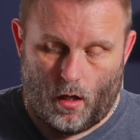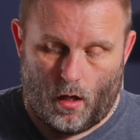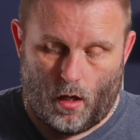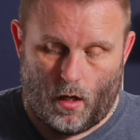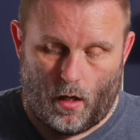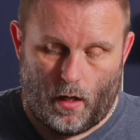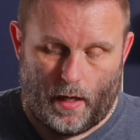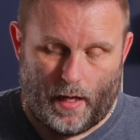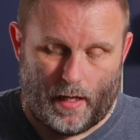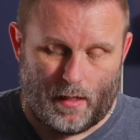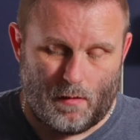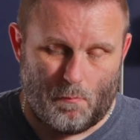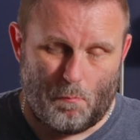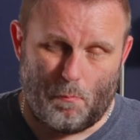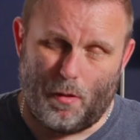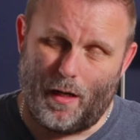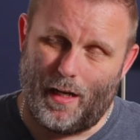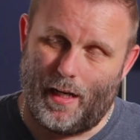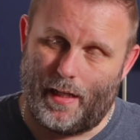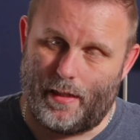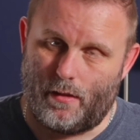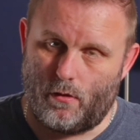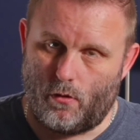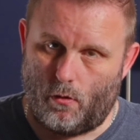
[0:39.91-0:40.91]
I hadn't
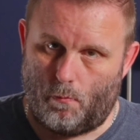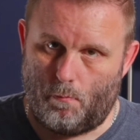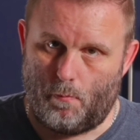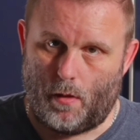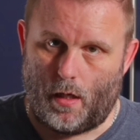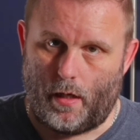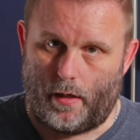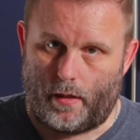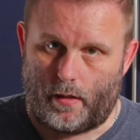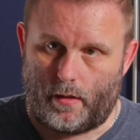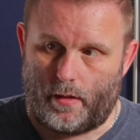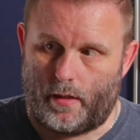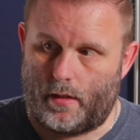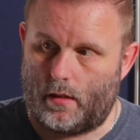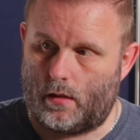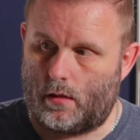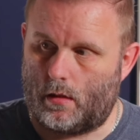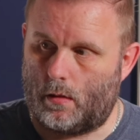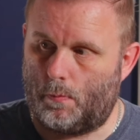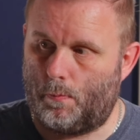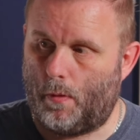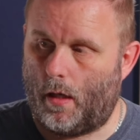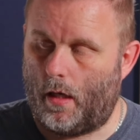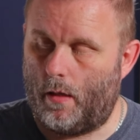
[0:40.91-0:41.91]
planned on buying
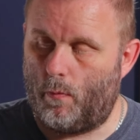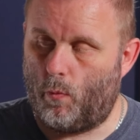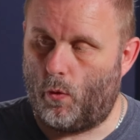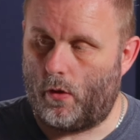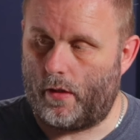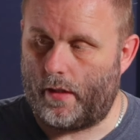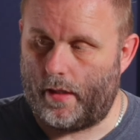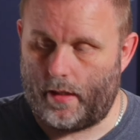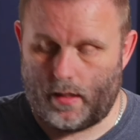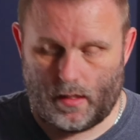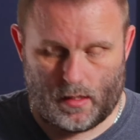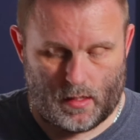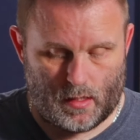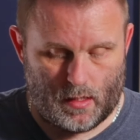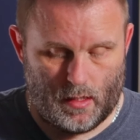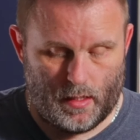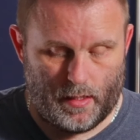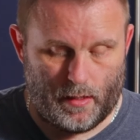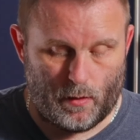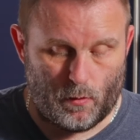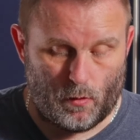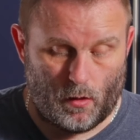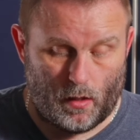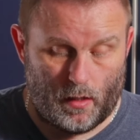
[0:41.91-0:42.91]
this, but I wanted
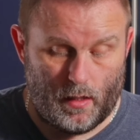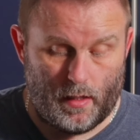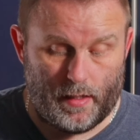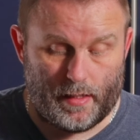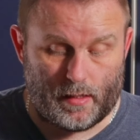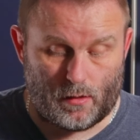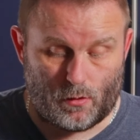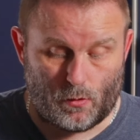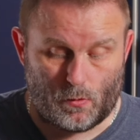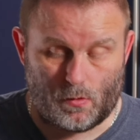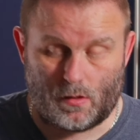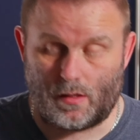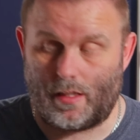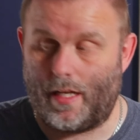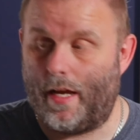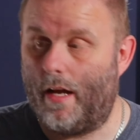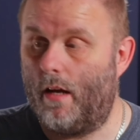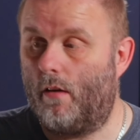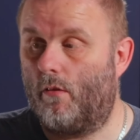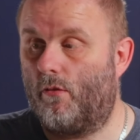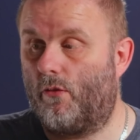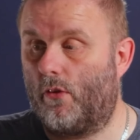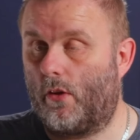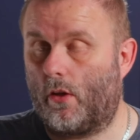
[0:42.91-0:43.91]
a little
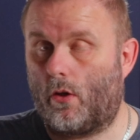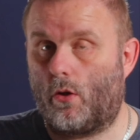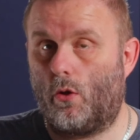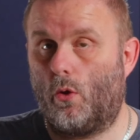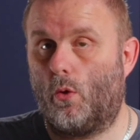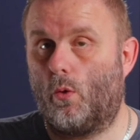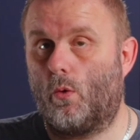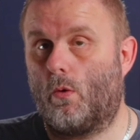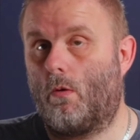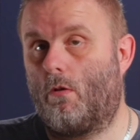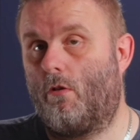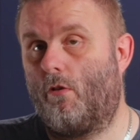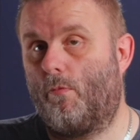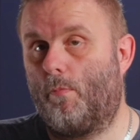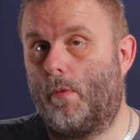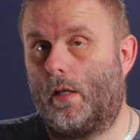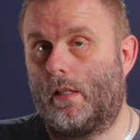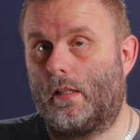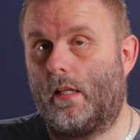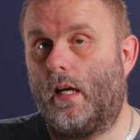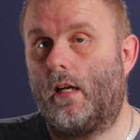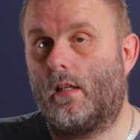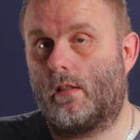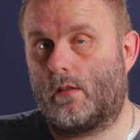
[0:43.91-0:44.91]
set for the corner of my
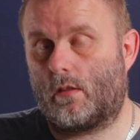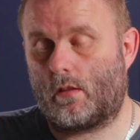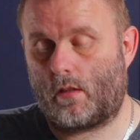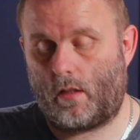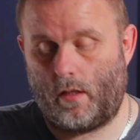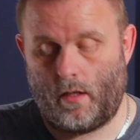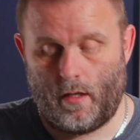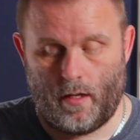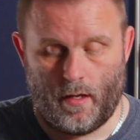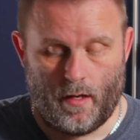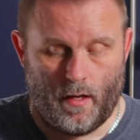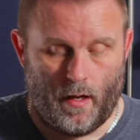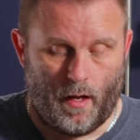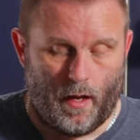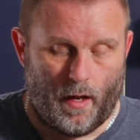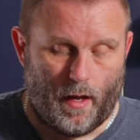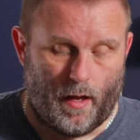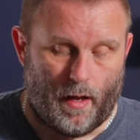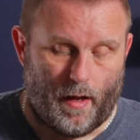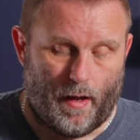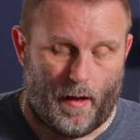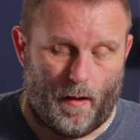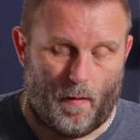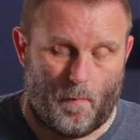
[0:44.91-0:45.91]
desk.
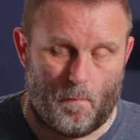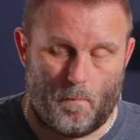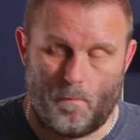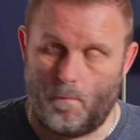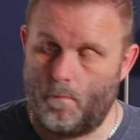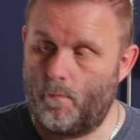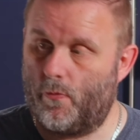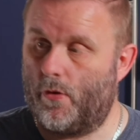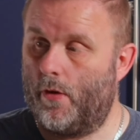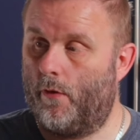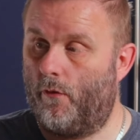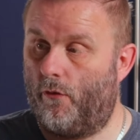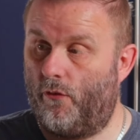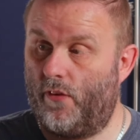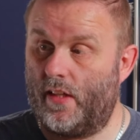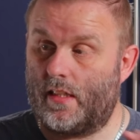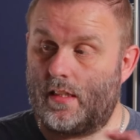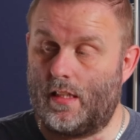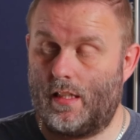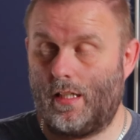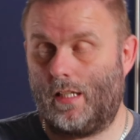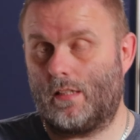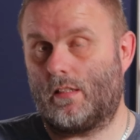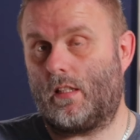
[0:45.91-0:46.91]
That
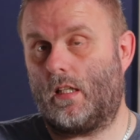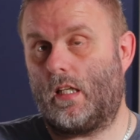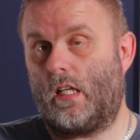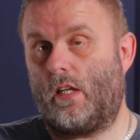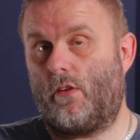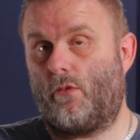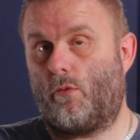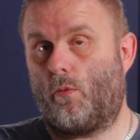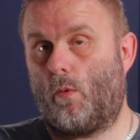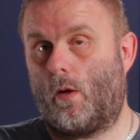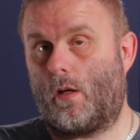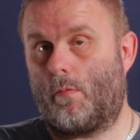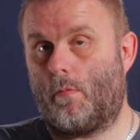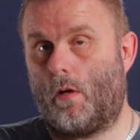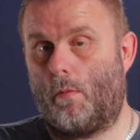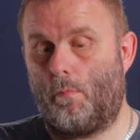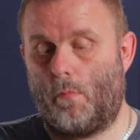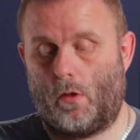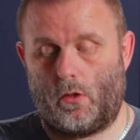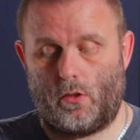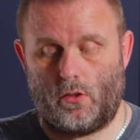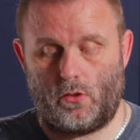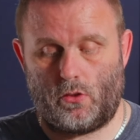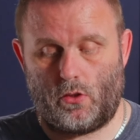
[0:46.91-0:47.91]
fitted underneath one of my
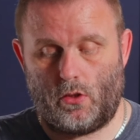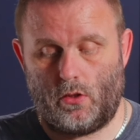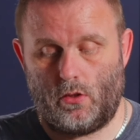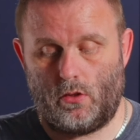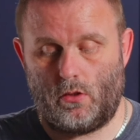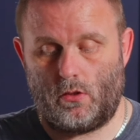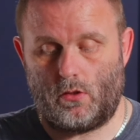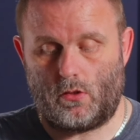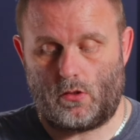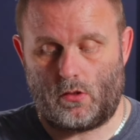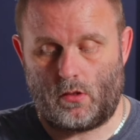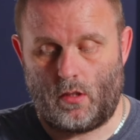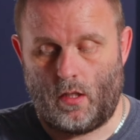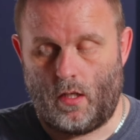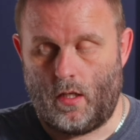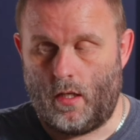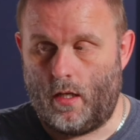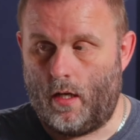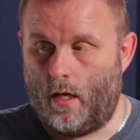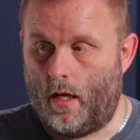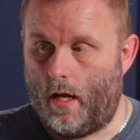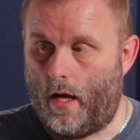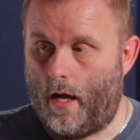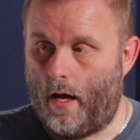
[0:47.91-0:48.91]
monitors,
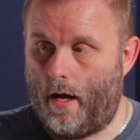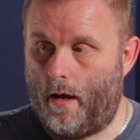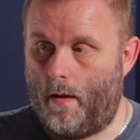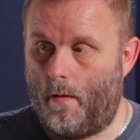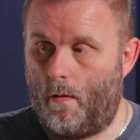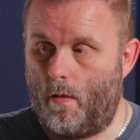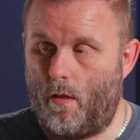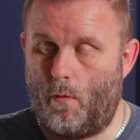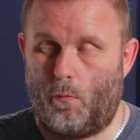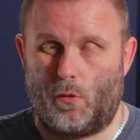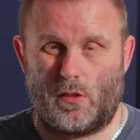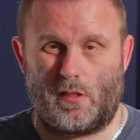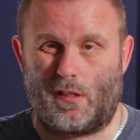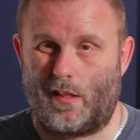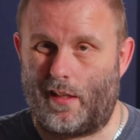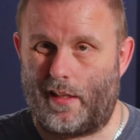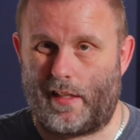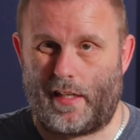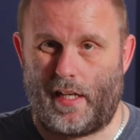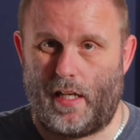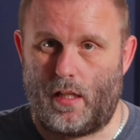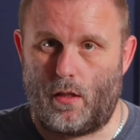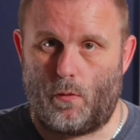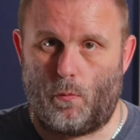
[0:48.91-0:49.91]
that wasn't going
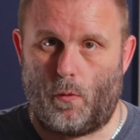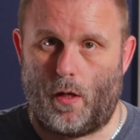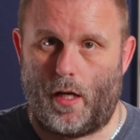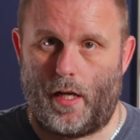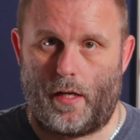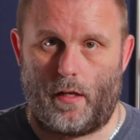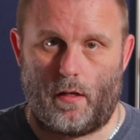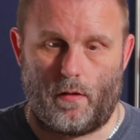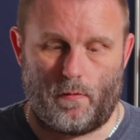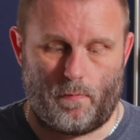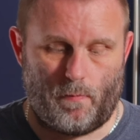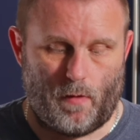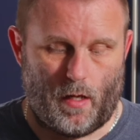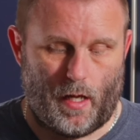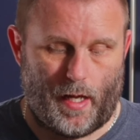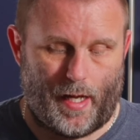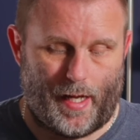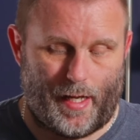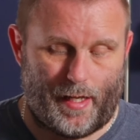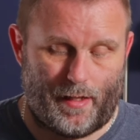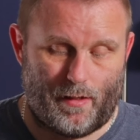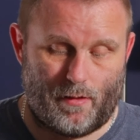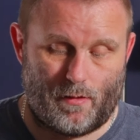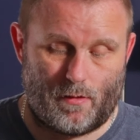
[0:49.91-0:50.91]
to get in the way,
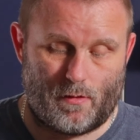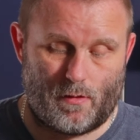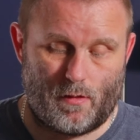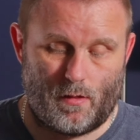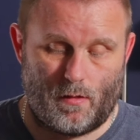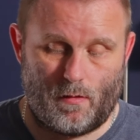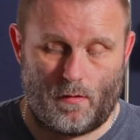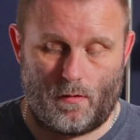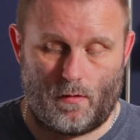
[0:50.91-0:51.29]
and